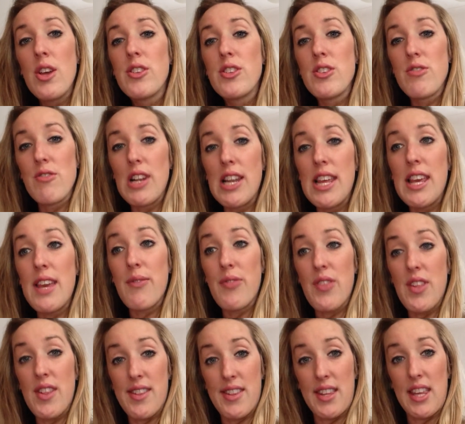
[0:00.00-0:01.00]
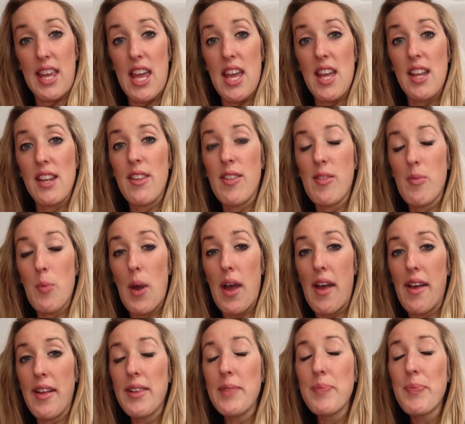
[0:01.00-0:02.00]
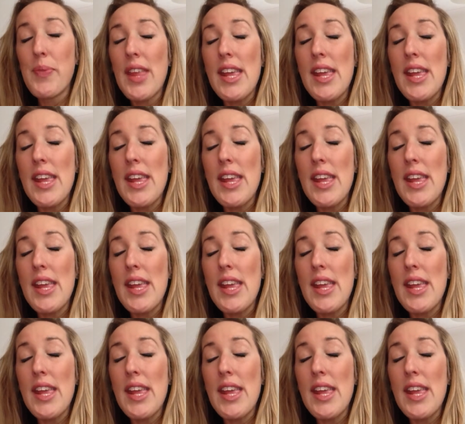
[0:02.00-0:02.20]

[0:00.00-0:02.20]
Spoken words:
to relieve the skin as well,